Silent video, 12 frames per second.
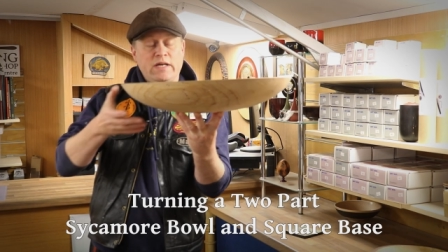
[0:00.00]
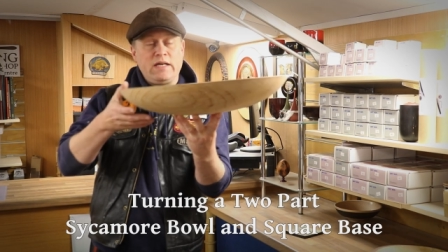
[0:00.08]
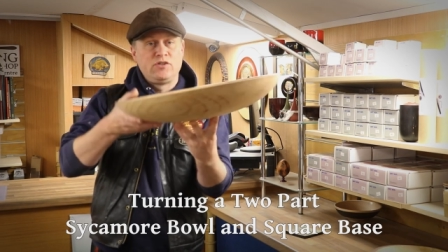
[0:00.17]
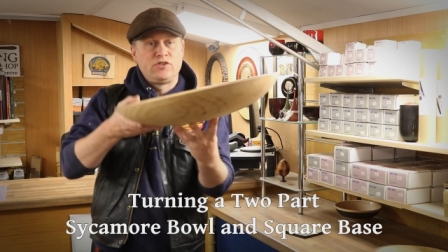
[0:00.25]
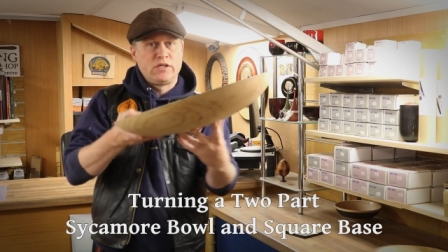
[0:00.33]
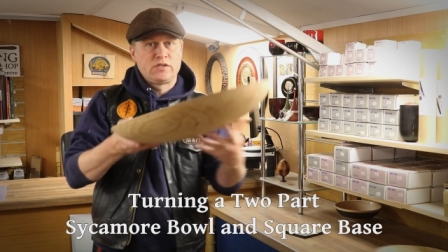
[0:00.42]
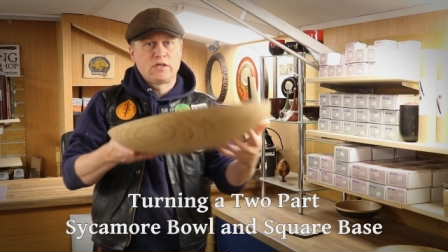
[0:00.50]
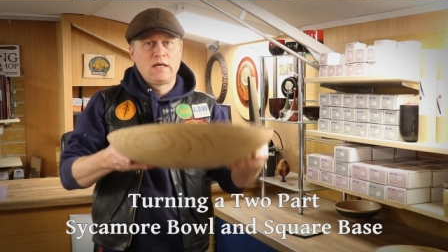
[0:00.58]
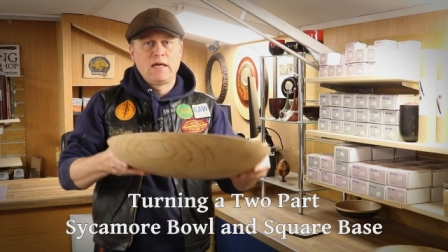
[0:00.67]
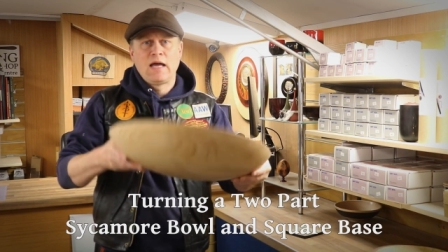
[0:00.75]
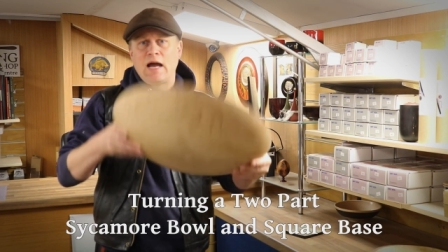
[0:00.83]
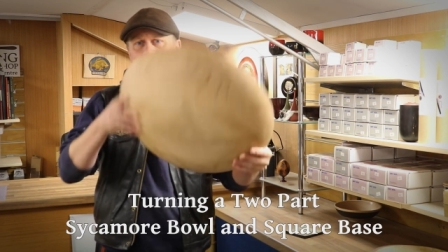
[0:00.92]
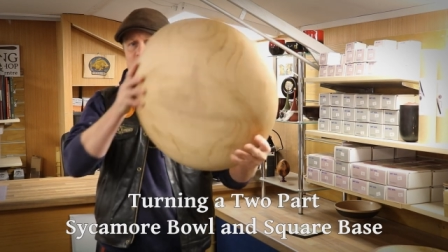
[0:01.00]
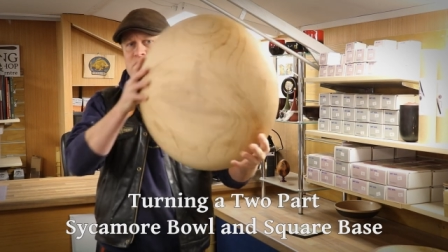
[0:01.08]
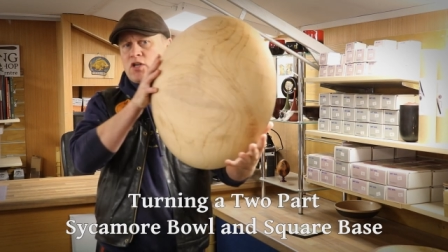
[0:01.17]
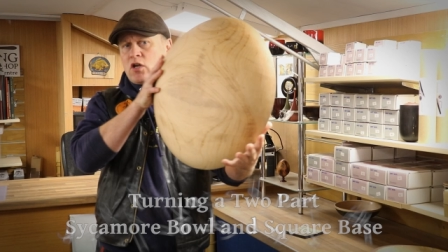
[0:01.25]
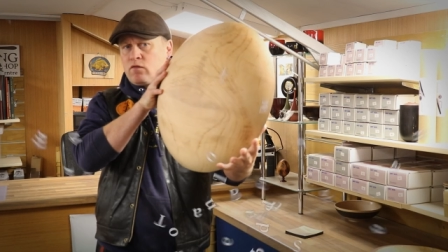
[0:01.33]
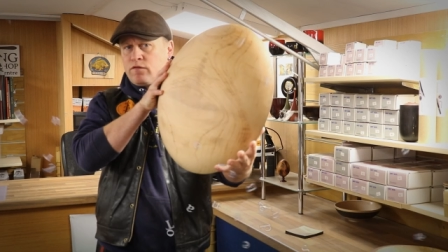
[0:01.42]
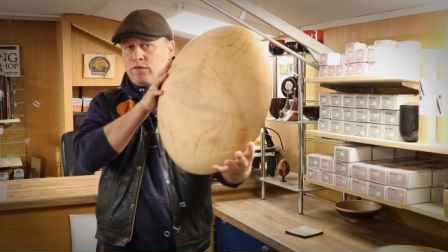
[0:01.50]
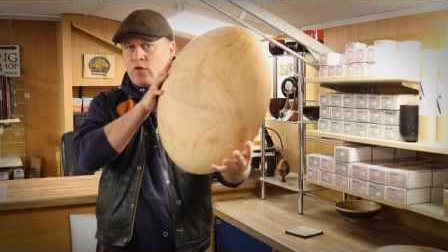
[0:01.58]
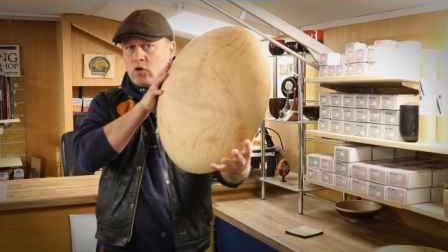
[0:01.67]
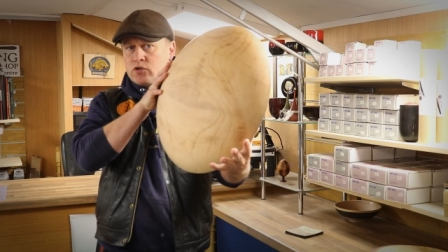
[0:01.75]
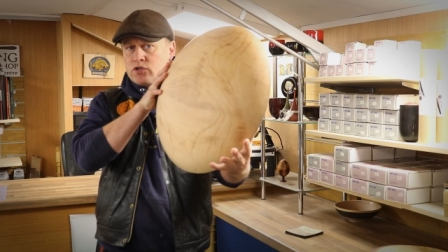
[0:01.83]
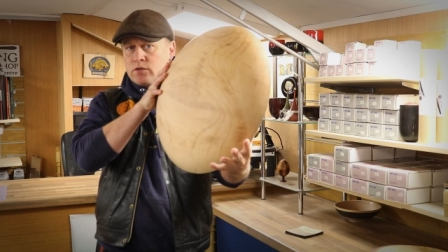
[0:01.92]
inches and there's no
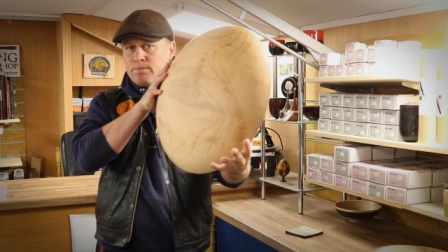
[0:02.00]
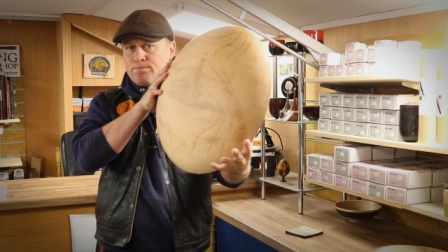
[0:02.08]
foot